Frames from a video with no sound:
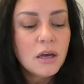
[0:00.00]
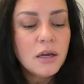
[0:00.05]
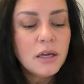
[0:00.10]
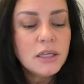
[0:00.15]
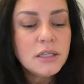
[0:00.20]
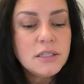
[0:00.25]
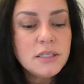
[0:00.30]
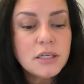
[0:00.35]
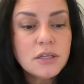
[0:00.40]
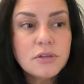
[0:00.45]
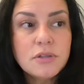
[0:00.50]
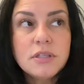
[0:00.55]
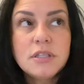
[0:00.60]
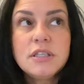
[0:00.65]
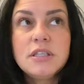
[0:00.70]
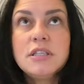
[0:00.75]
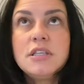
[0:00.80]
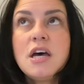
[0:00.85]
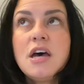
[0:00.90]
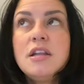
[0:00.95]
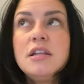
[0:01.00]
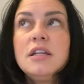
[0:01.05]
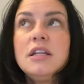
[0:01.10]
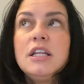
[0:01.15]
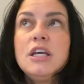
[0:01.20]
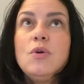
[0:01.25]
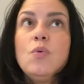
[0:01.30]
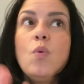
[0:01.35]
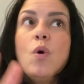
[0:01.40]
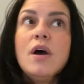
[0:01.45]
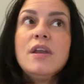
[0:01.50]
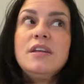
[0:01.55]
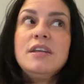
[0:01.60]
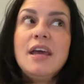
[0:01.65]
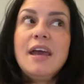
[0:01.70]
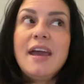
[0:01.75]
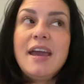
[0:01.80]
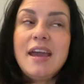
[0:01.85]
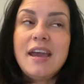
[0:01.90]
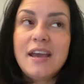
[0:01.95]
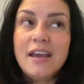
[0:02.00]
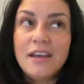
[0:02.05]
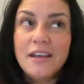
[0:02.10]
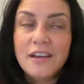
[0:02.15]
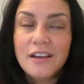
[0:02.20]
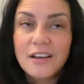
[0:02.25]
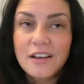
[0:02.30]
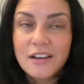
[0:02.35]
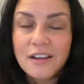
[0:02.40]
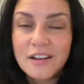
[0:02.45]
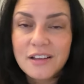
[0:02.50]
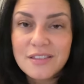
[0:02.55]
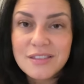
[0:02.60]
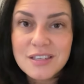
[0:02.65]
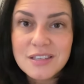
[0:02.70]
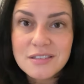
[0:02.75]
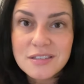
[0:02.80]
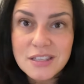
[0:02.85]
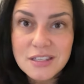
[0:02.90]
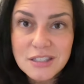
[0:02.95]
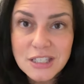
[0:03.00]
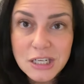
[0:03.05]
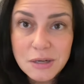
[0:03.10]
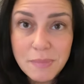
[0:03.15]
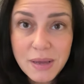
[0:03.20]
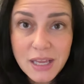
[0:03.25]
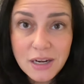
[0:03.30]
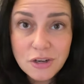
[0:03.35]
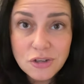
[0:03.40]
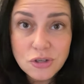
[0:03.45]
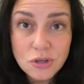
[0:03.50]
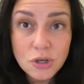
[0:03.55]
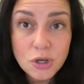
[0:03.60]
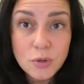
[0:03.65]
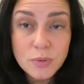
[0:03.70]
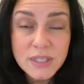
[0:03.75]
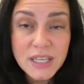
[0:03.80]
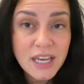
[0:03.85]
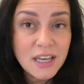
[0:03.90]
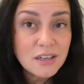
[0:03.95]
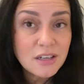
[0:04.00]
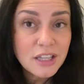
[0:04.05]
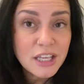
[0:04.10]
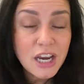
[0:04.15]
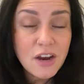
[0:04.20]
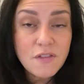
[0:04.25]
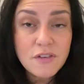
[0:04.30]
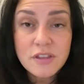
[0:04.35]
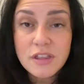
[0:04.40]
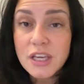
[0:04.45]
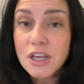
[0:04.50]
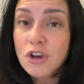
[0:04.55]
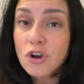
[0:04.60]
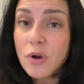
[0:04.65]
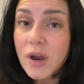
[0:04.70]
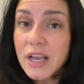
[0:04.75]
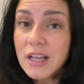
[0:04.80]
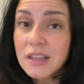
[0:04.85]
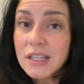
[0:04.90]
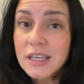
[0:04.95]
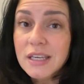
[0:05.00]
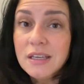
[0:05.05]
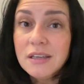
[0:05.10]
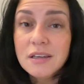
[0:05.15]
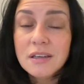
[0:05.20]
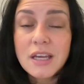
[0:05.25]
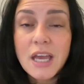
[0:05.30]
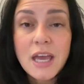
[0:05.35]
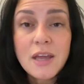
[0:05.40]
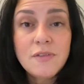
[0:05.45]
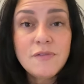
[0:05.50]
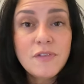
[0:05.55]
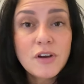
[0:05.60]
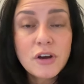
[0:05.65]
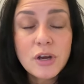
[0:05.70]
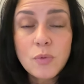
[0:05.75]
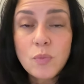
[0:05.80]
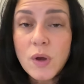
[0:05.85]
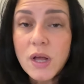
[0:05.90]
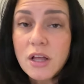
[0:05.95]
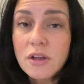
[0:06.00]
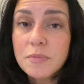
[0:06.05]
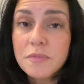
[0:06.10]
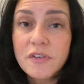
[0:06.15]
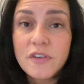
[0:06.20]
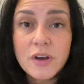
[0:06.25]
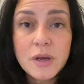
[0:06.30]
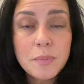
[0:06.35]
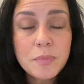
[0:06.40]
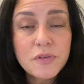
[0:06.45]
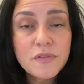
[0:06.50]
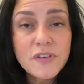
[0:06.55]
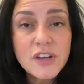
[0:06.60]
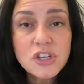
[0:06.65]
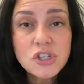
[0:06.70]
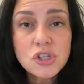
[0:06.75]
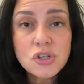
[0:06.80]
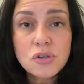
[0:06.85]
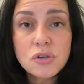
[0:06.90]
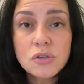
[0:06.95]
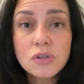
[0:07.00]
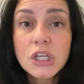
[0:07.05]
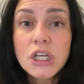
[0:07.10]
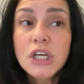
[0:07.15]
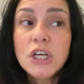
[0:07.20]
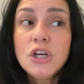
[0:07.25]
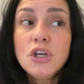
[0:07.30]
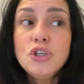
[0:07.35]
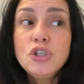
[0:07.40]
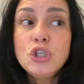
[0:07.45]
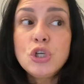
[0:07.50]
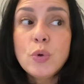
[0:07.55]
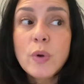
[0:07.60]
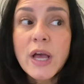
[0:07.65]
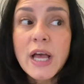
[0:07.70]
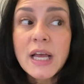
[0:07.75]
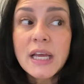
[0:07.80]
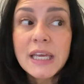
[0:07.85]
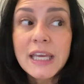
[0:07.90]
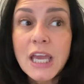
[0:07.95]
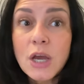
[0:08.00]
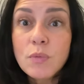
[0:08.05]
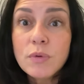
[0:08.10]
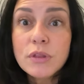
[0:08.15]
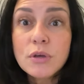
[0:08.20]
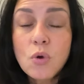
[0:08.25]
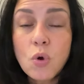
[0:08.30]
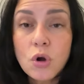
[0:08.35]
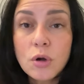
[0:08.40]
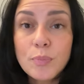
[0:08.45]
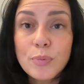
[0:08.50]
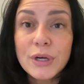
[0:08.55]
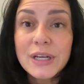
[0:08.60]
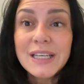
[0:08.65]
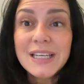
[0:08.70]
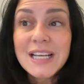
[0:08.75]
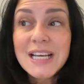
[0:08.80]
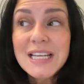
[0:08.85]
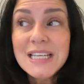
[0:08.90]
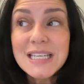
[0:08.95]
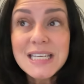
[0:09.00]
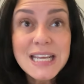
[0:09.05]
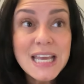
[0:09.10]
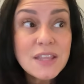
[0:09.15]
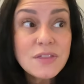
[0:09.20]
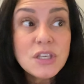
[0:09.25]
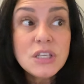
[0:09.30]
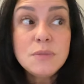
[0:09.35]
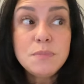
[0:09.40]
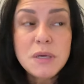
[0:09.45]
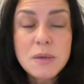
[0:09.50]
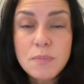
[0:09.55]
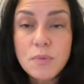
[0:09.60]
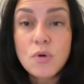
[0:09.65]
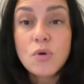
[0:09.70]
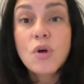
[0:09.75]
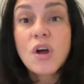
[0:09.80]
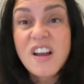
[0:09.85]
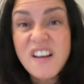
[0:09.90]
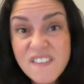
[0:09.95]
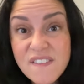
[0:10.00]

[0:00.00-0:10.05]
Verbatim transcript: until suddenly one day, the assistant manager, who was handling everything correctly and very well and very professional to get with corporate to get these people